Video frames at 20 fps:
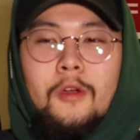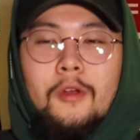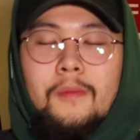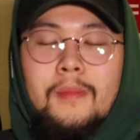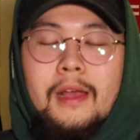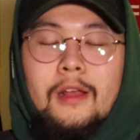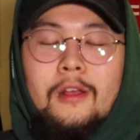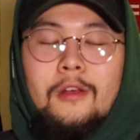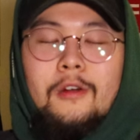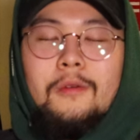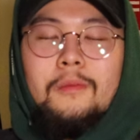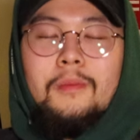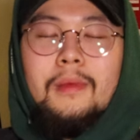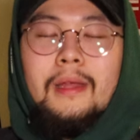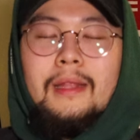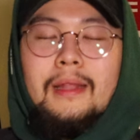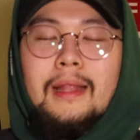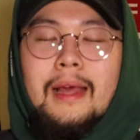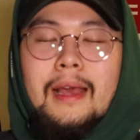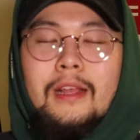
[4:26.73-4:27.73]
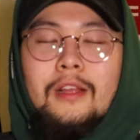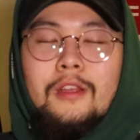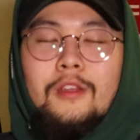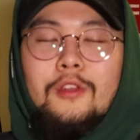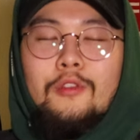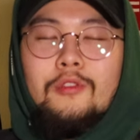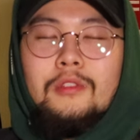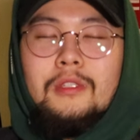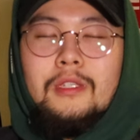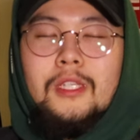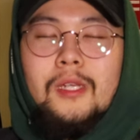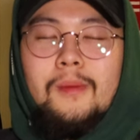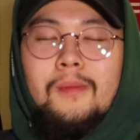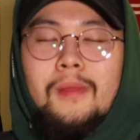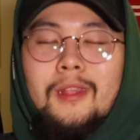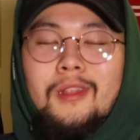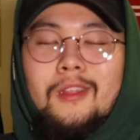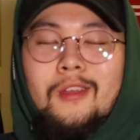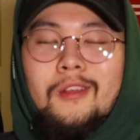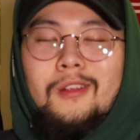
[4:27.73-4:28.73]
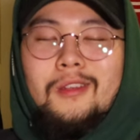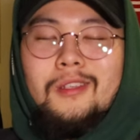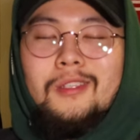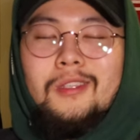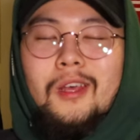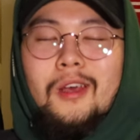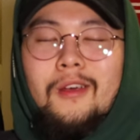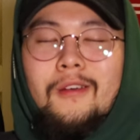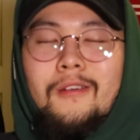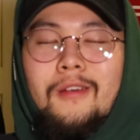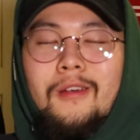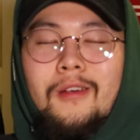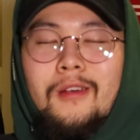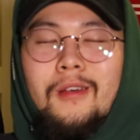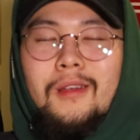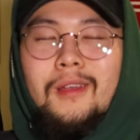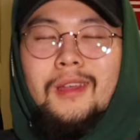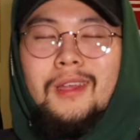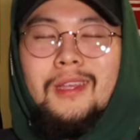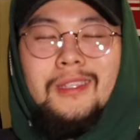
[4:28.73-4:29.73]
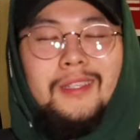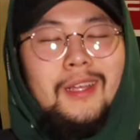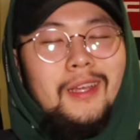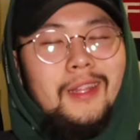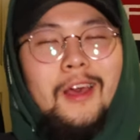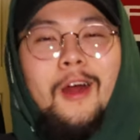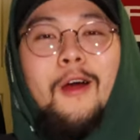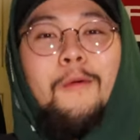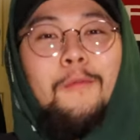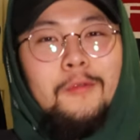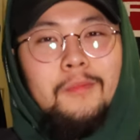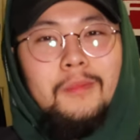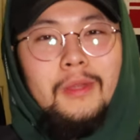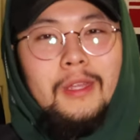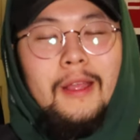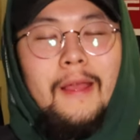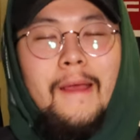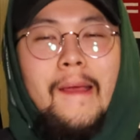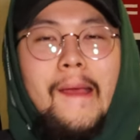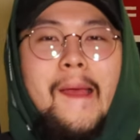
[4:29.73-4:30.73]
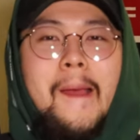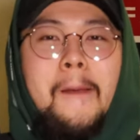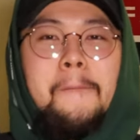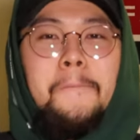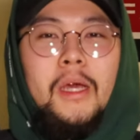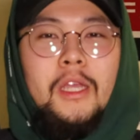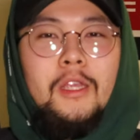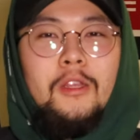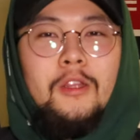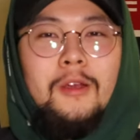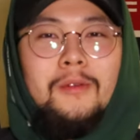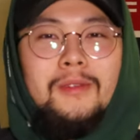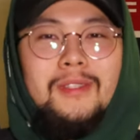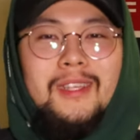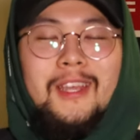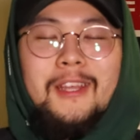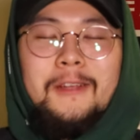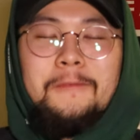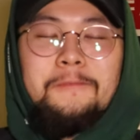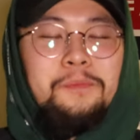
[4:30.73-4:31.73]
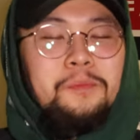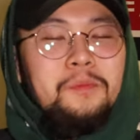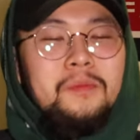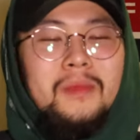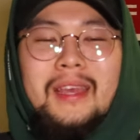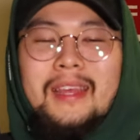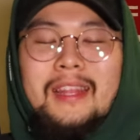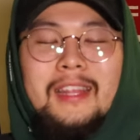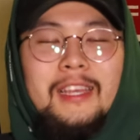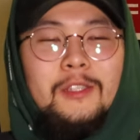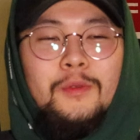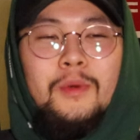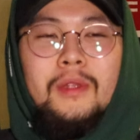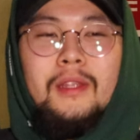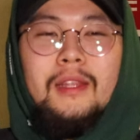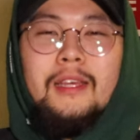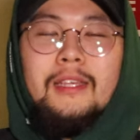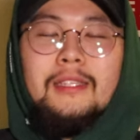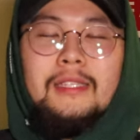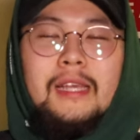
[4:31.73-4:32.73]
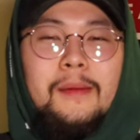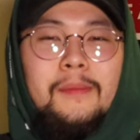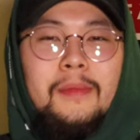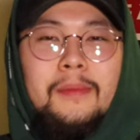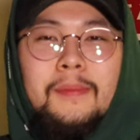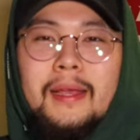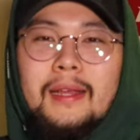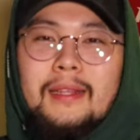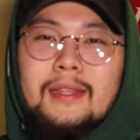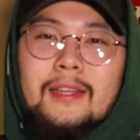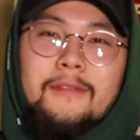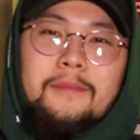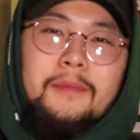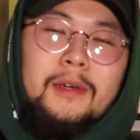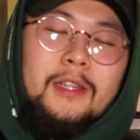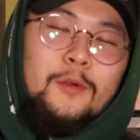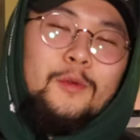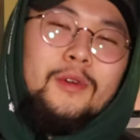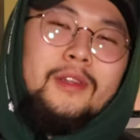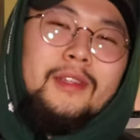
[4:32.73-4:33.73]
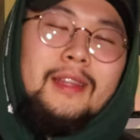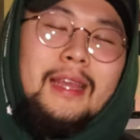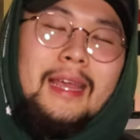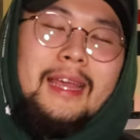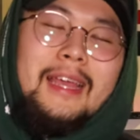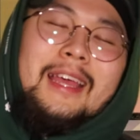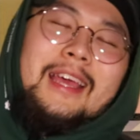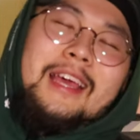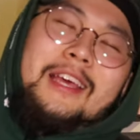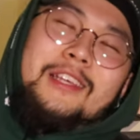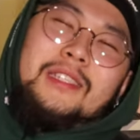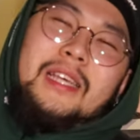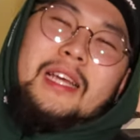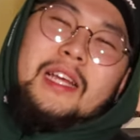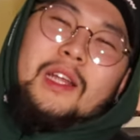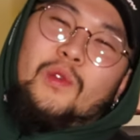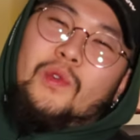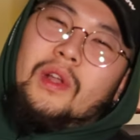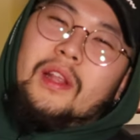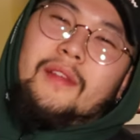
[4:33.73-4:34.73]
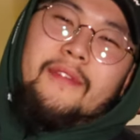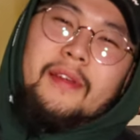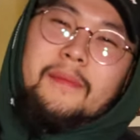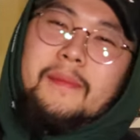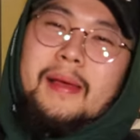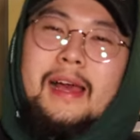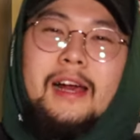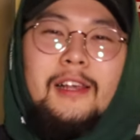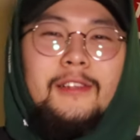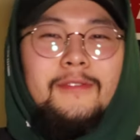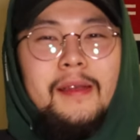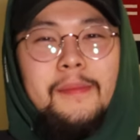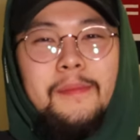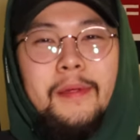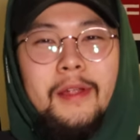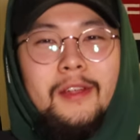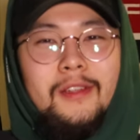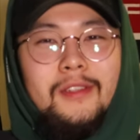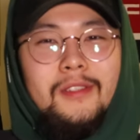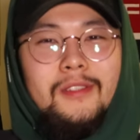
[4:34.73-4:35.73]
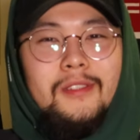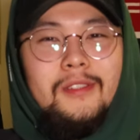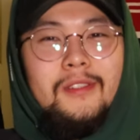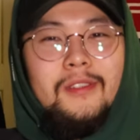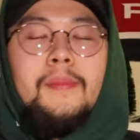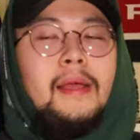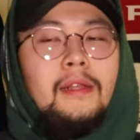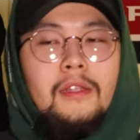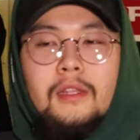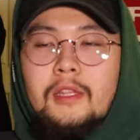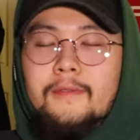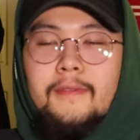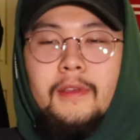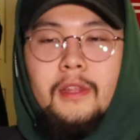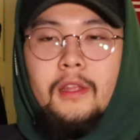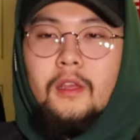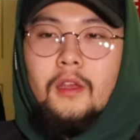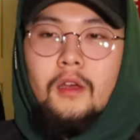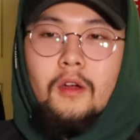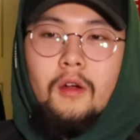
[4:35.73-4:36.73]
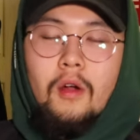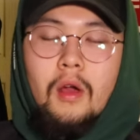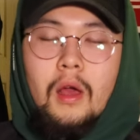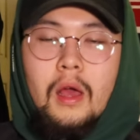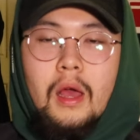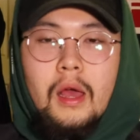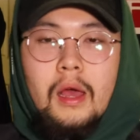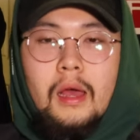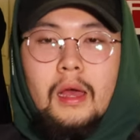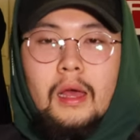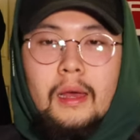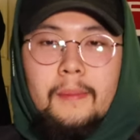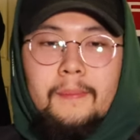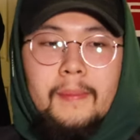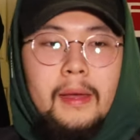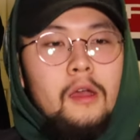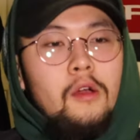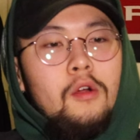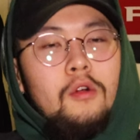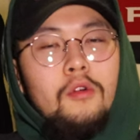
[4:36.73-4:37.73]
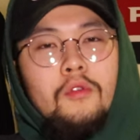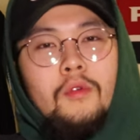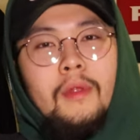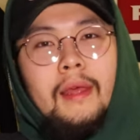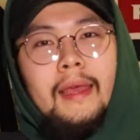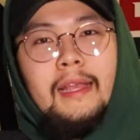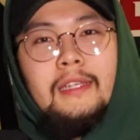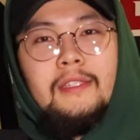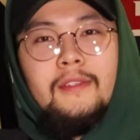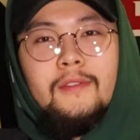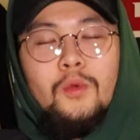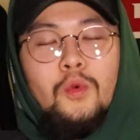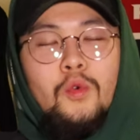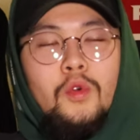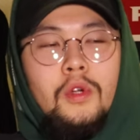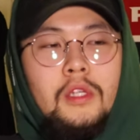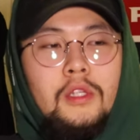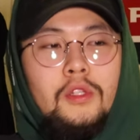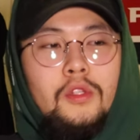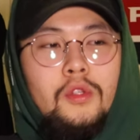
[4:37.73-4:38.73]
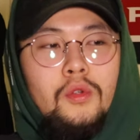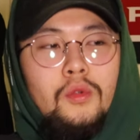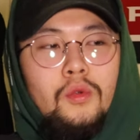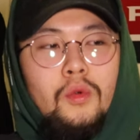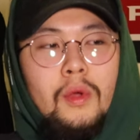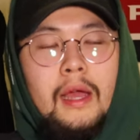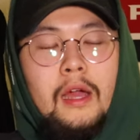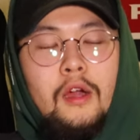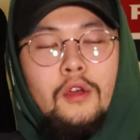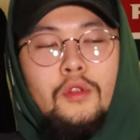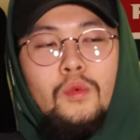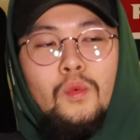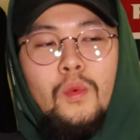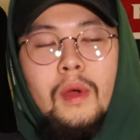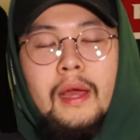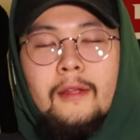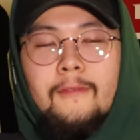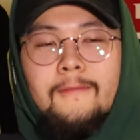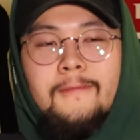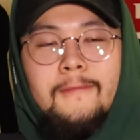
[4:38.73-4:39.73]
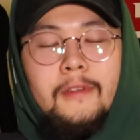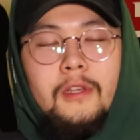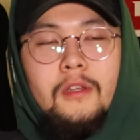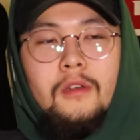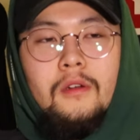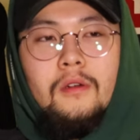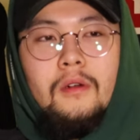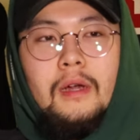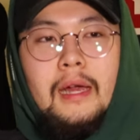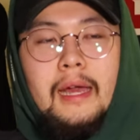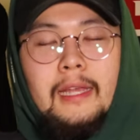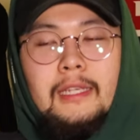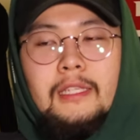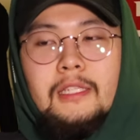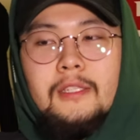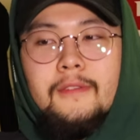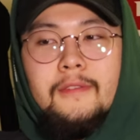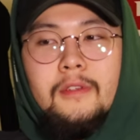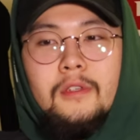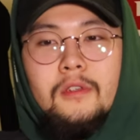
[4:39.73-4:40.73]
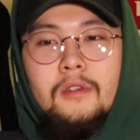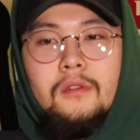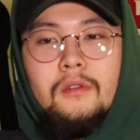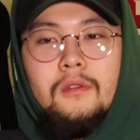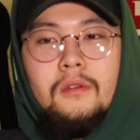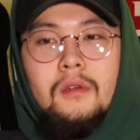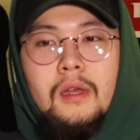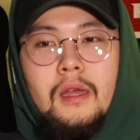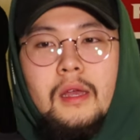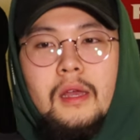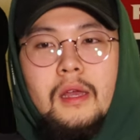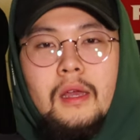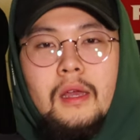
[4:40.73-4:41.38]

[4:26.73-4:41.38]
Going back home and like using some of the dirty stuff is gonna humble me, but you know what I'm saying, it is what it is. I'm gonna make enough money one day so I can renovate my house for my parents. But back to the video, my old age of 22, how do I feel? I just feel